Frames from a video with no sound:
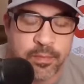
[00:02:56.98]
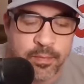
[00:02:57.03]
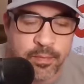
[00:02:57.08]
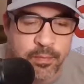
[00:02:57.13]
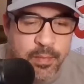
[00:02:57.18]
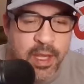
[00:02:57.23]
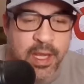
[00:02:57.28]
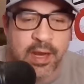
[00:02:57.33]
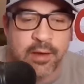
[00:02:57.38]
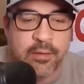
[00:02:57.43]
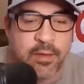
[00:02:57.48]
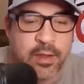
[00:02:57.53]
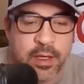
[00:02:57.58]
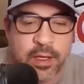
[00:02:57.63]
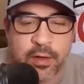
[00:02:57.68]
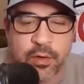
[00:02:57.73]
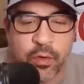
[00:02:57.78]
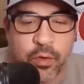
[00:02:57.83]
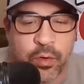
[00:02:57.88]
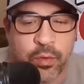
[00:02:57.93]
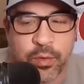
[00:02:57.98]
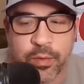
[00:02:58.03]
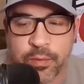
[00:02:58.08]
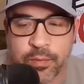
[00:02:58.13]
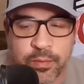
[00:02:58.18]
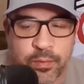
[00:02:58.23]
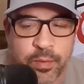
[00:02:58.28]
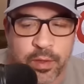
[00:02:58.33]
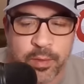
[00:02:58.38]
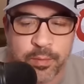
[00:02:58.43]
make everything cool.
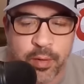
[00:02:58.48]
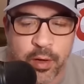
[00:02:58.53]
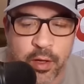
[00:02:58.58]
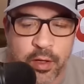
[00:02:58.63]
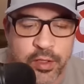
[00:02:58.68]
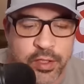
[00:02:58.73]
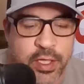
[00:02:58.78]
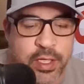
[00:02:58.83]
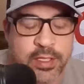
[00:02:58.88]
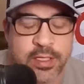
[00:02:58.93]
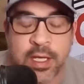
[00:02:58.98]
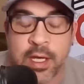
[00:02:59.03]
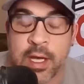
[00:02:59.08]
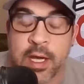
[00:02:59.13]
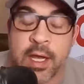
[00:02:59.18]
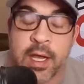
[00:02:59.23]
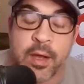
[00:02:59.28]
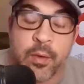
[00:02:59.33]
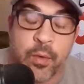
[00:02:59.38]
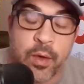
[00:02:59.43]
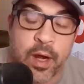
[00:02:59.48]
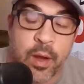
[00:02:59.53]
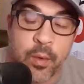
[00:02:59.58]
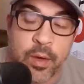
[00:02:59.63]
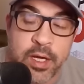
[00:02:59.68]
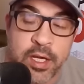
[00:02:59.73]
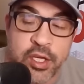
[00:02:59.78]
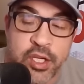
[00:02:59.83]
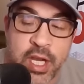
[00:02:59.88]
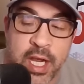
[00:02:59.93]
We, we apologize. When I
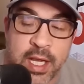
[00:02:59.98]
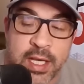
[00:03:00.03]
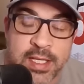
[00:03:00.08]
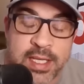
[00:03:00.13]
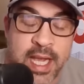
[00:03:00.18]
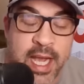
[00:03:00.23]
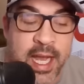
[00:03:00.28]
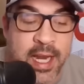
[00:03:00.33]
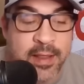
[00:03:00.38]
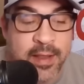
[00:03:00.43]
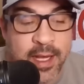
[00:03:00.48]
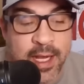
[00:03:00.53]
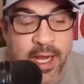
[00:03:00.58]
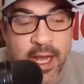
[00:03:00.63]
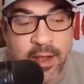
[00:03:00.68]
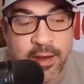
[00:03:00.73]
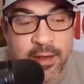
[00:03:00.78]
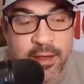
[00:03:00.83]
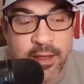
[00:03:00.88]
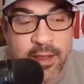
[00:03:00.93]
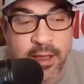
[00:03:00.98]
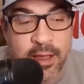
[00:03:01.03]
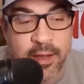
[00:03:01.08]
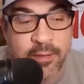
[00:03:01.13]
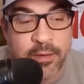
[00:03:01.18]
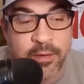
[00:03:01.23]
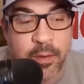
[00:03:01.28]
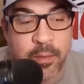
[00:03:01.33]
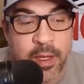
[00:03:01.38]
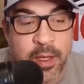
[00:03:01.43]
went to shake his hand, the guy to the
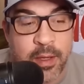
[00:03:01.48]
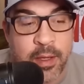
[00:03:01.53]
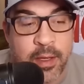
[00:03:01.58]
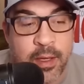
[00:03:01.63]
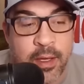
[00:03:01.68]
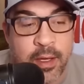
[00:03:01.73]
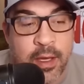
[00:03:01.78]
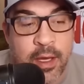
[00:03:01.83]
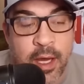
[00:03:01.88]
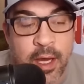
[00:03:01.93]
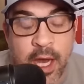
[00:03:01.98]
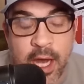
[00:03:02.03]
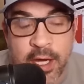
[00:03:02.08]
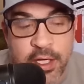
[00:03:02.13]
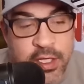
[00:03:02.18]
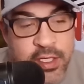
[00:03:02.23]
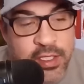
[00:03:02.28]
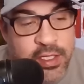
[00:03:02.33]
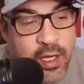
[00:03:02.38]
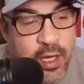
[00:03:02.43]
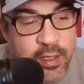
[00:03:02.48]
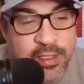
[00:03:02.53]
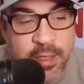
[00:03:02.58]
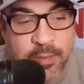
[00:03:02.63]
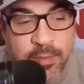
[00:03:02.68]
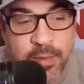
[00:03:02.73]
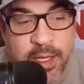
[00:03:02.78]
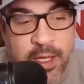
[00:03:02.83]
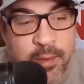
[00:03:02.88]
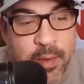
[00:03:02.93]
left of me, I just saw
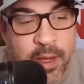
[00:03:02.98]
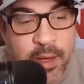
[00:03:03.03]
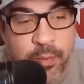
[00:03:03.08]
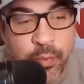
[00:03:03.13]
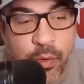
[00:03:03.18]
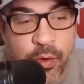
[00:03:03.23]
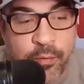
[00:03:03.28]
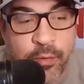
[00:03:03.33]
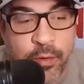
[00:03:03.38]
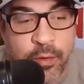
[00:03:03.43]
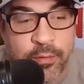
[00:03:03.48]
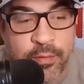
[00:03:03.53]
something in my peripheral